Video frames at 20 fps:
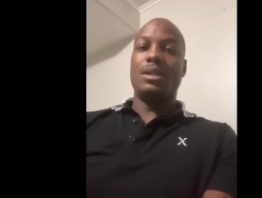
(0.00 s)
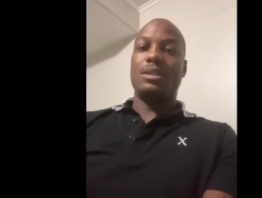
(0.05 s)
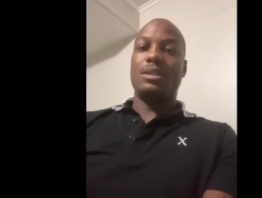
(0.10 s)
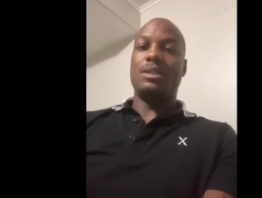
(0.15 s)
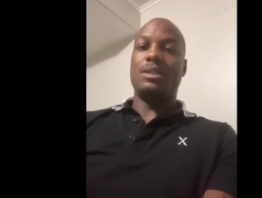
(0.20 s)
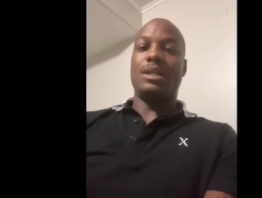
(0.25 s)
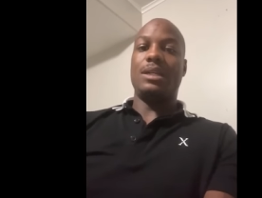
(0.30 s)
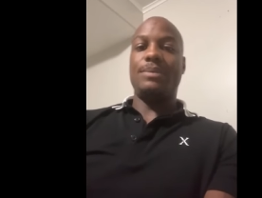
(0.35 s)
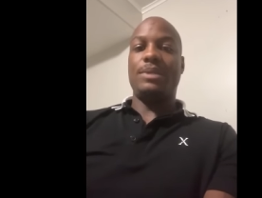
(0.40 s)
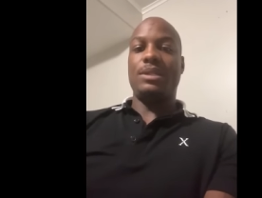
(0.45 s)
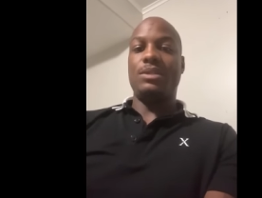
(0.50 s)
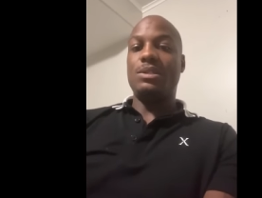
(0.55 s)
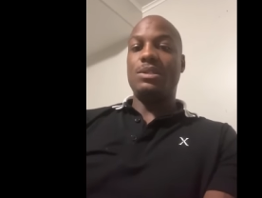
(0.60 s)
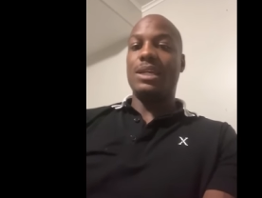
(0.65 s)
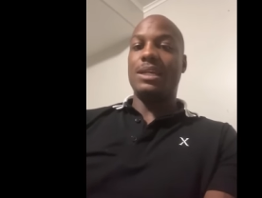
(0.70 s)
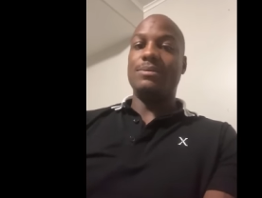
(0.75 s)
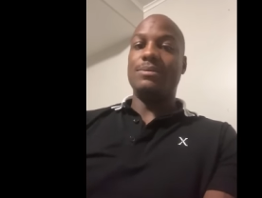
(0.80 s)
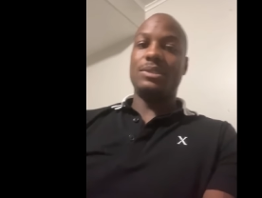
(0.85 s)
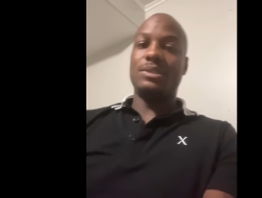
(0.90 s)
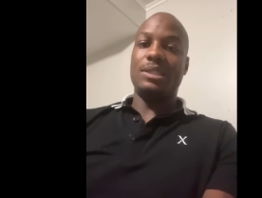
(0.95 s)
You know what I mean? You
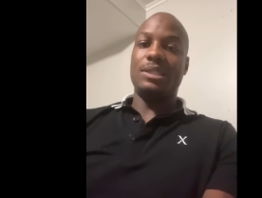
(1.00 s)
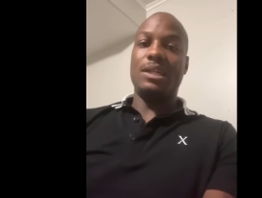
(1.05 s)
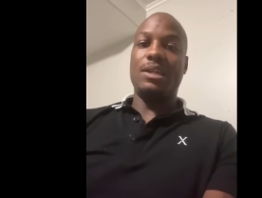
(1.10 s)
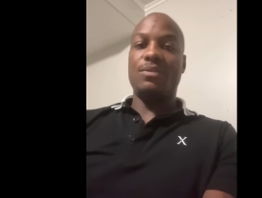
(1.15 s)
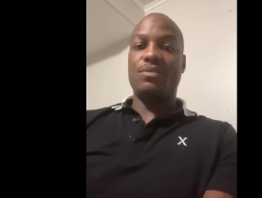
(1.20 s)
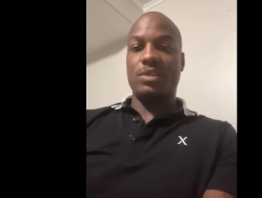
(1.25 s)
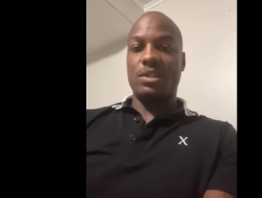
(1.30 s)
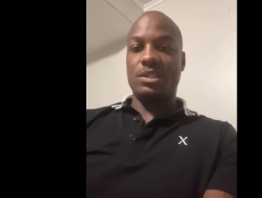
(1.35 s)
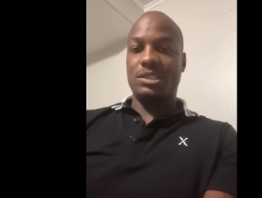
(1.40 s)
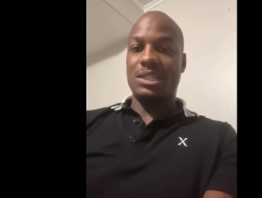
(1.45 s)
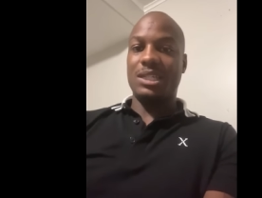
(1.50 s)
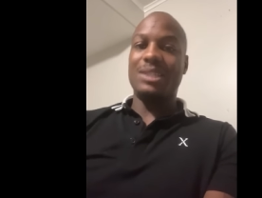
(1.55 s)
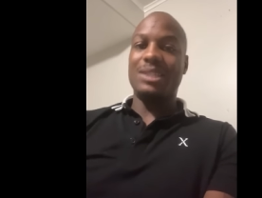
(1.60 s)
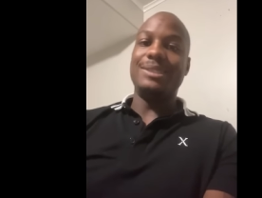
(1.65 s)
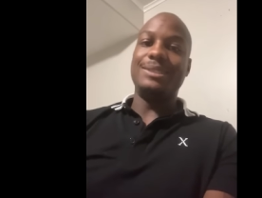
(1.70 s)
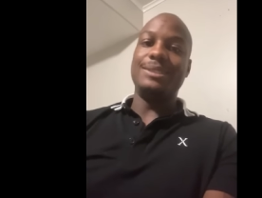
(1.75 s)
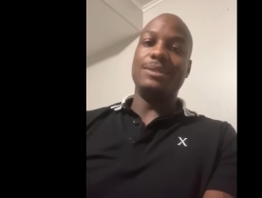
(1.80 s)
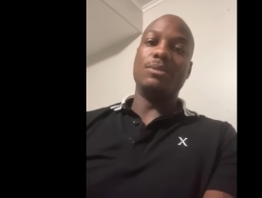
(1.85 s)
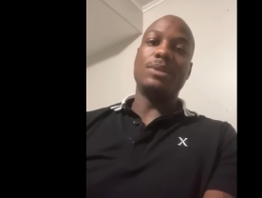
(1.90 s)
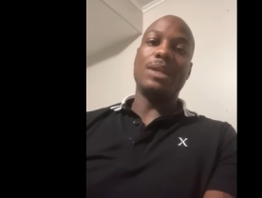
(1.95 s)
can't even say it from the chick
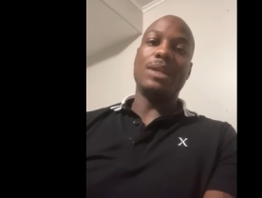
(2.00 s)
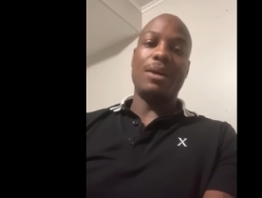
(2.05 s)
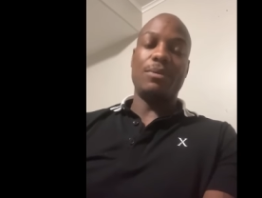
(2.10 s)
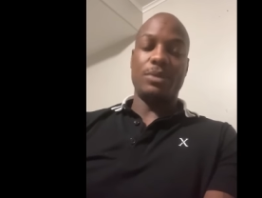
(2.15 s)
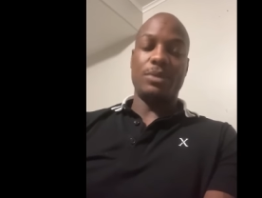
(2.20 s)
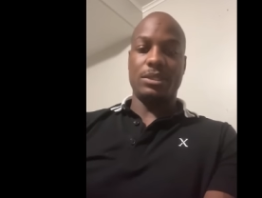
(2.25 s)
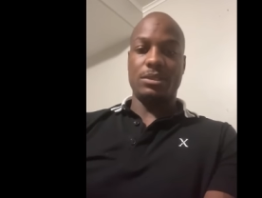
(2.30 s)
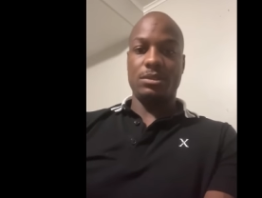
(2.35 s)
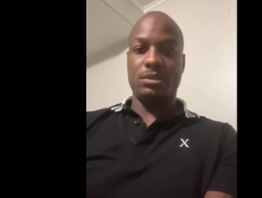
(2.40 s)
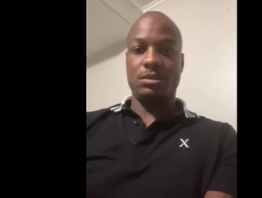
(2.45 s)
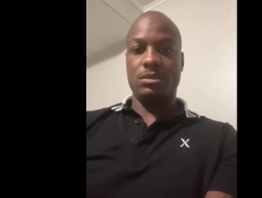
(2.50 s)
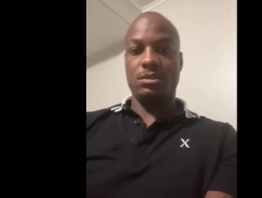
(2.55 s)
because you don't got one.